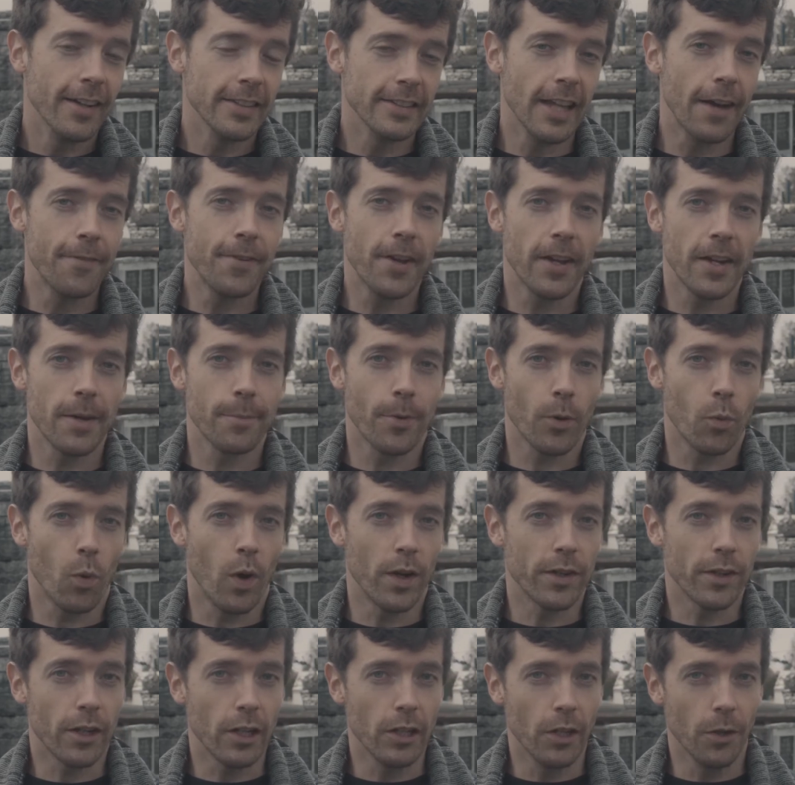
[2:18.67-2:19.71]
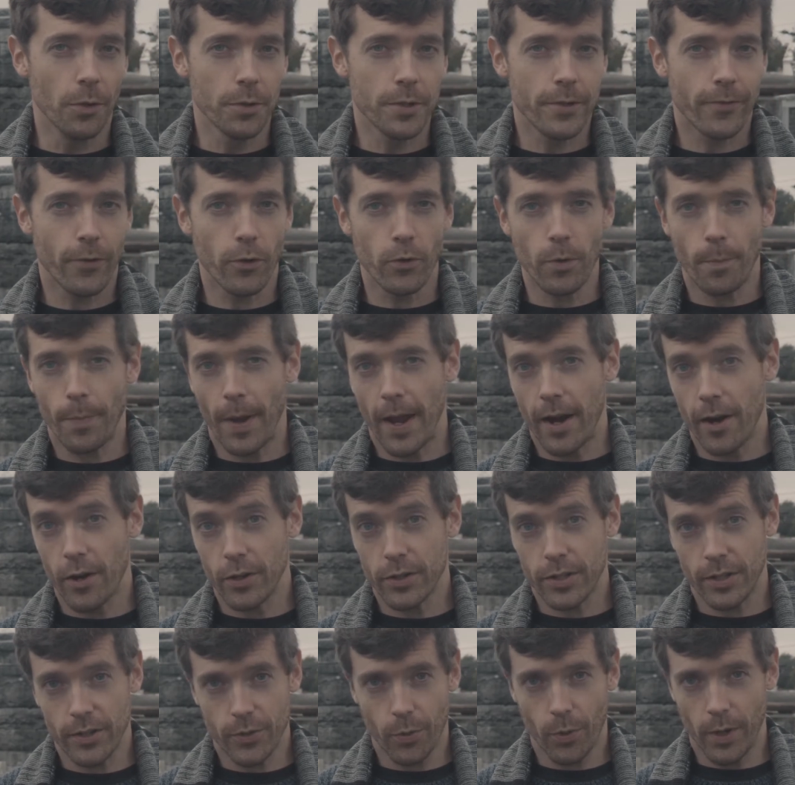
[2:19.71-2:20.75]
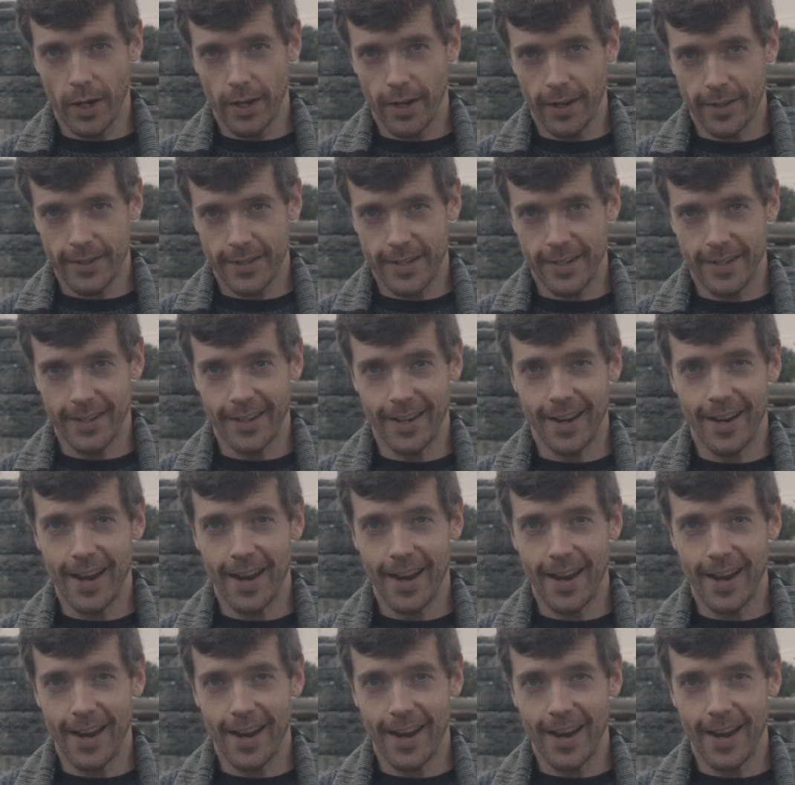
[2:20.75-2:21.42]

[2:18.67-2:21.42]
Lafayette number 1 closed for repairs in 2019,